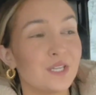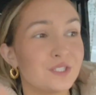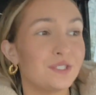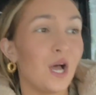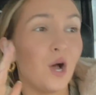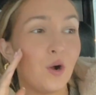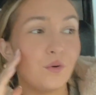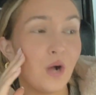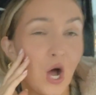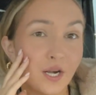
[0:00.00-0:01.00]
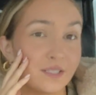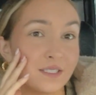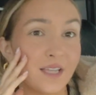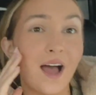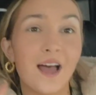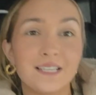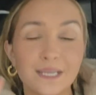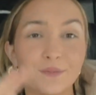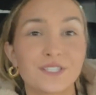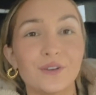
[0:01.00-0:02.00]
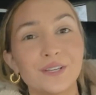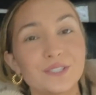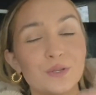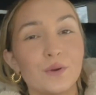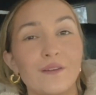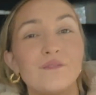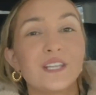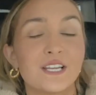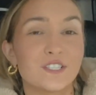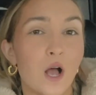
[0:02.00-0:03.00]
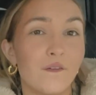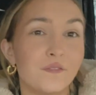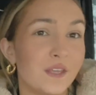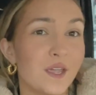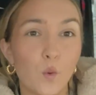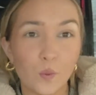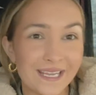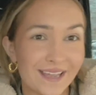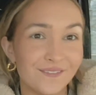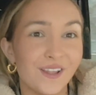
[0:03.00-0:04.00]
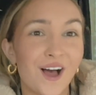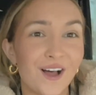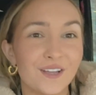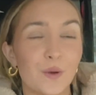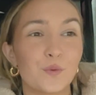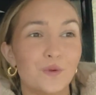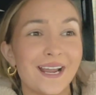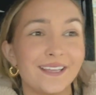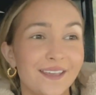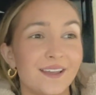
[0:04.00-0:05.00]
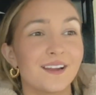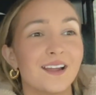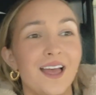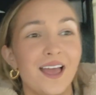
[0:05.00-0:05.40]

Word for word: So honestly guys, I'm just going to finish off the weekend vlog right here.